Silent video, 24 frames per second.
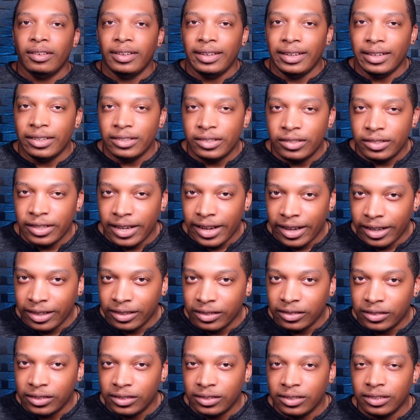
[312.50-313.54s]
He
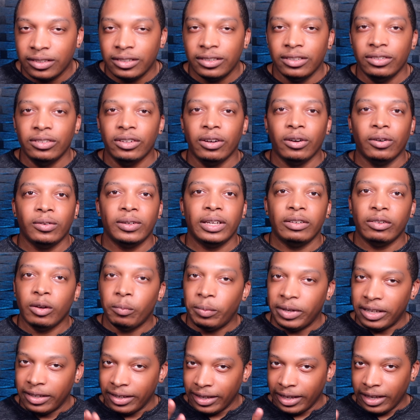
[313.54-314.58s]
says, You know, it would
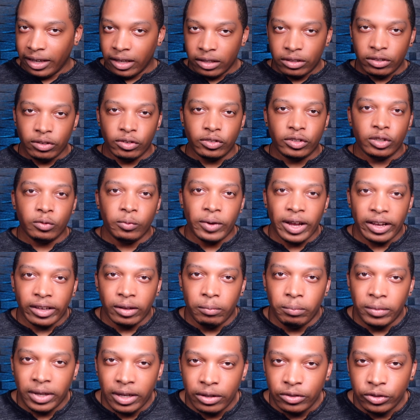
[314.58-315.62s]
be easier to
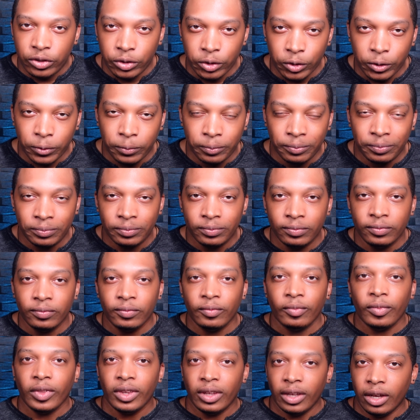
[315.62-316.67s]
recommend you
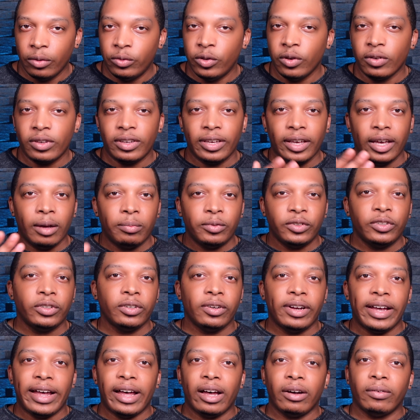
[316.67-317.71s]
if you kept
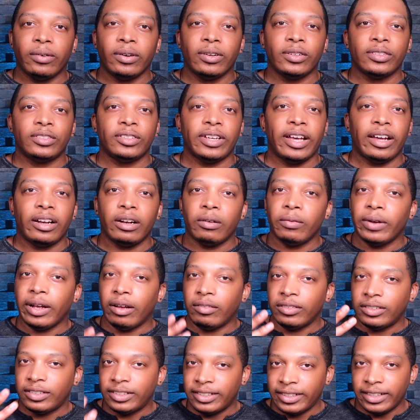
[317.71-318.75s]
your hours at
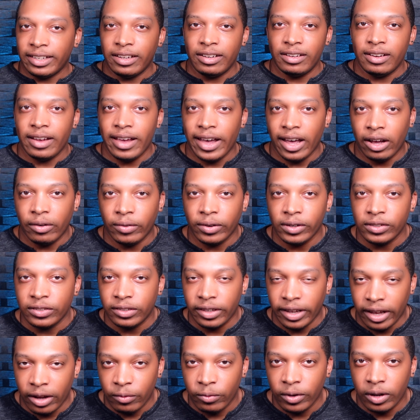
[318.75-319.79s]
around 10 hours
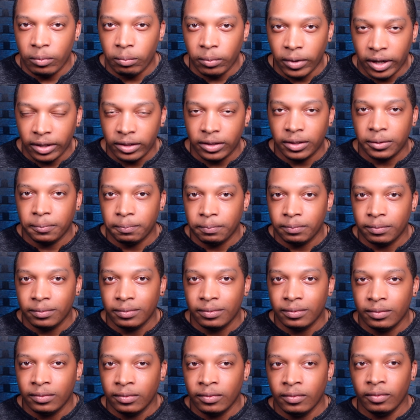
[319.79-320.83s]
every month.
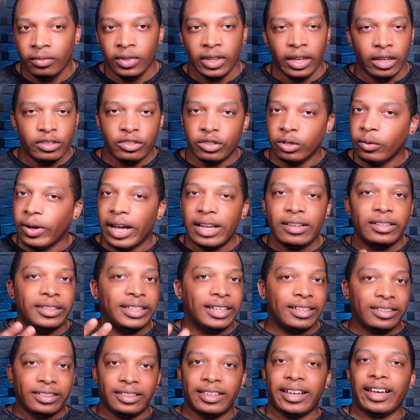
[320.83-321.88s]
And so I
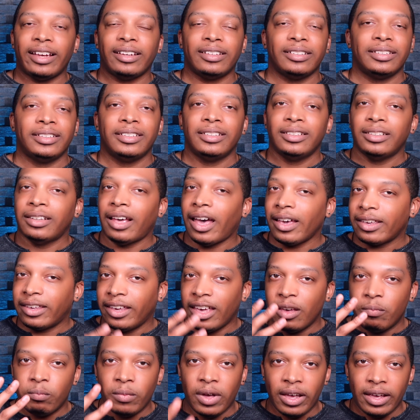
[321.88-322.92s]
did that. I
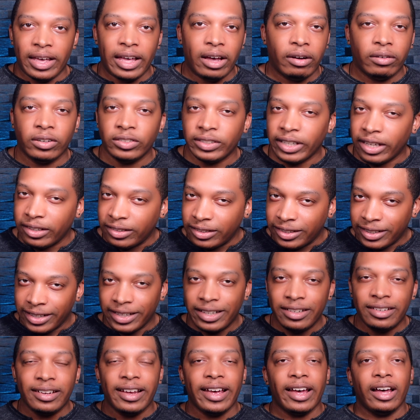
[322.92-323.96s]
kept my hours at
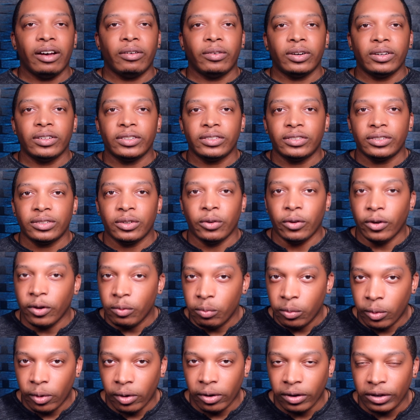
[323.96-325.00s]
10 hours or
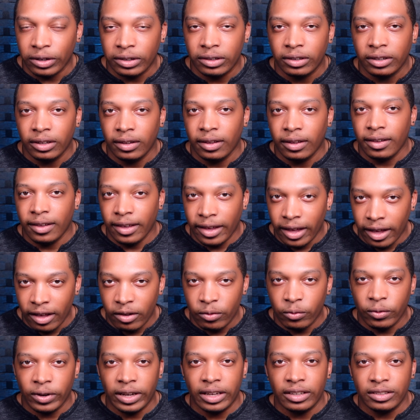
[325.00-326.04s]
more
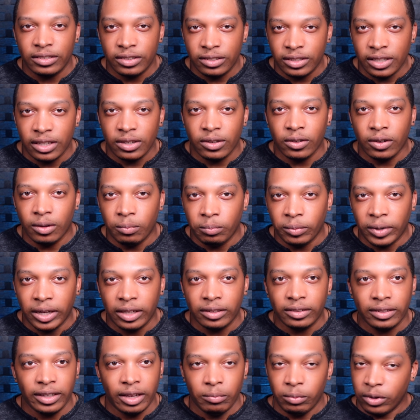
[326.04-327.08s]
every single
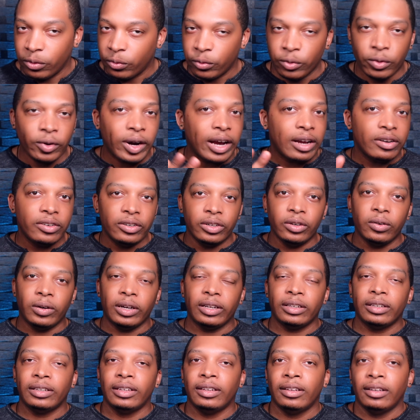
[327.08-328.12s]
month. And before I knew
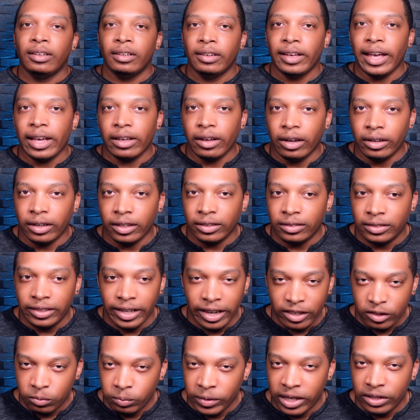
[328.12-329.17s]
it, I got a
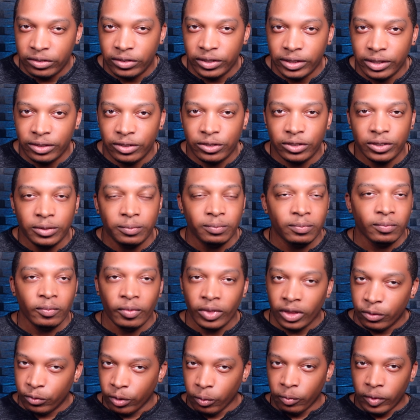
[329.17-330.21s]
text message
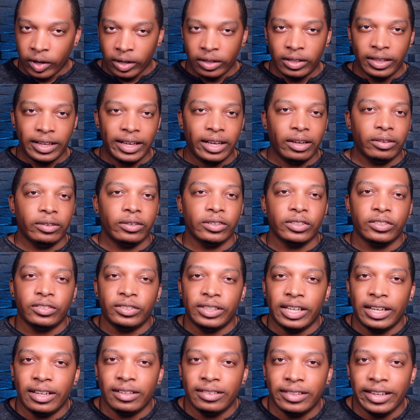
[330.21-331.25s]
from one of the elders
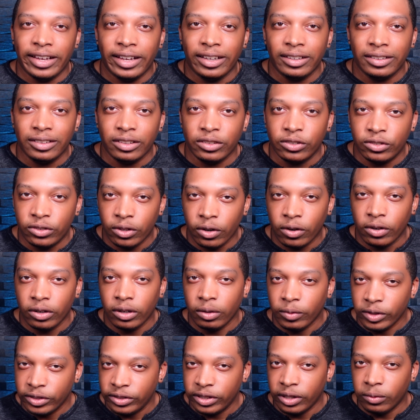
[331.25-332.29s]
saying that the circuit
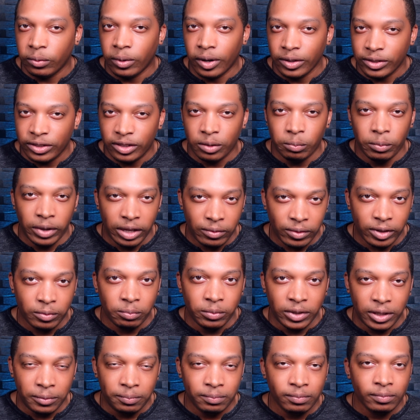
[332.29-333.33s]
overseer wants to meet with
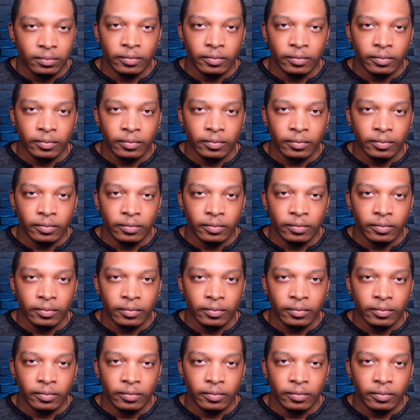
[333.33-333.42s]
me.